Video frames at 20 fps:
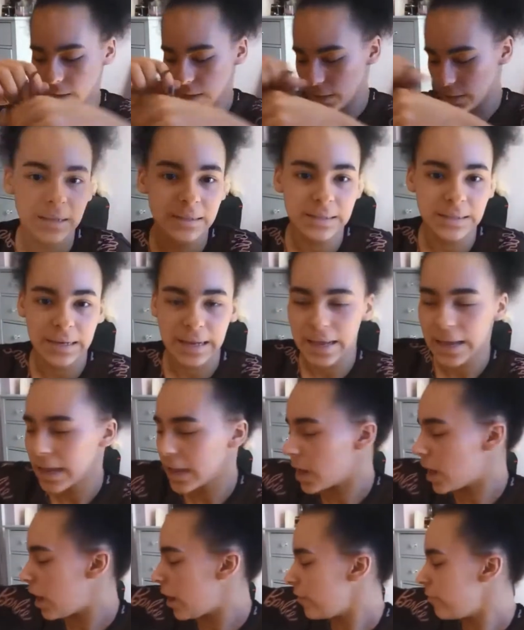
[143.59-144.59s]
Lastly,
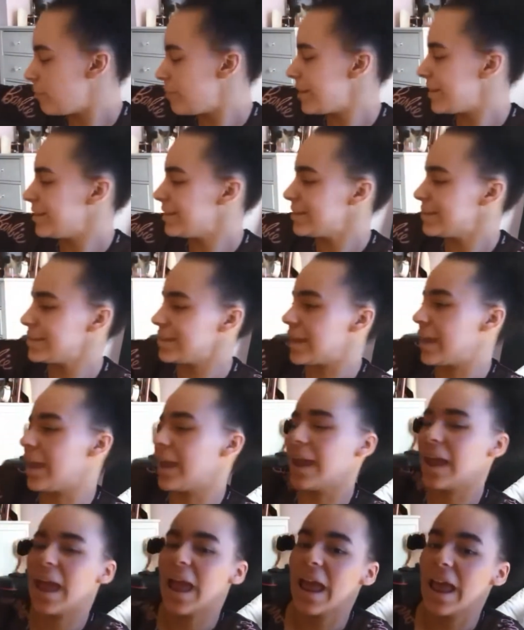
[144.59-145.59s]
I've been
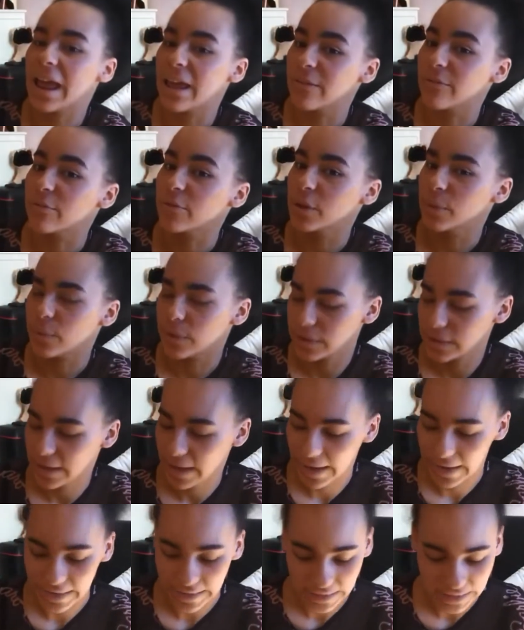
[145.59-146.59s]
seeing everyone
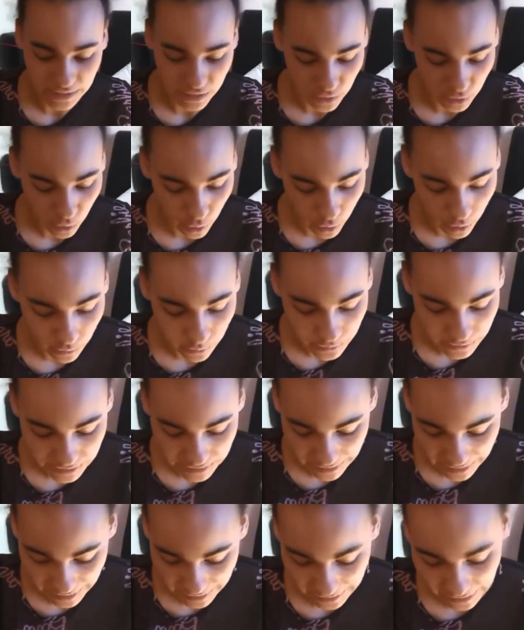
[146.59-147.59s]
getting these tops
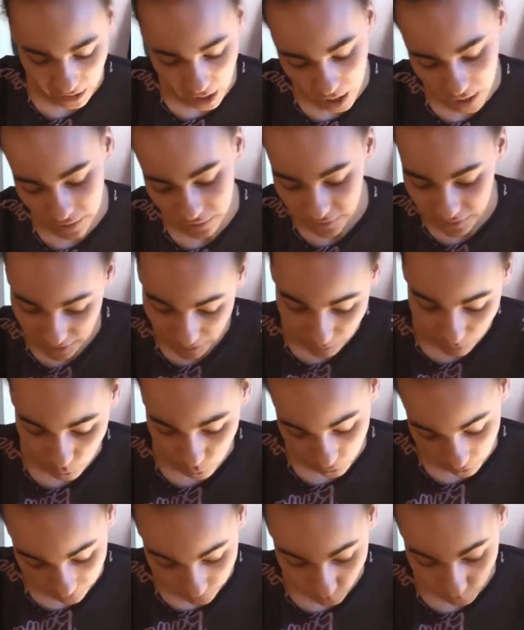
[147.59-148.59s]
and I kind of didn't
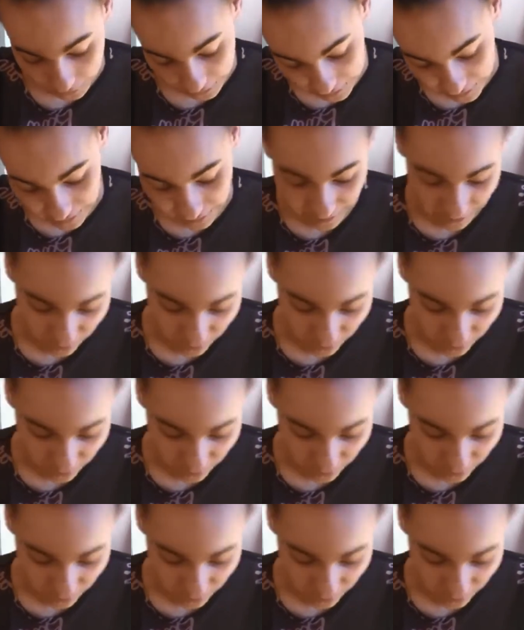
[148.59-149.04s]
want to fall into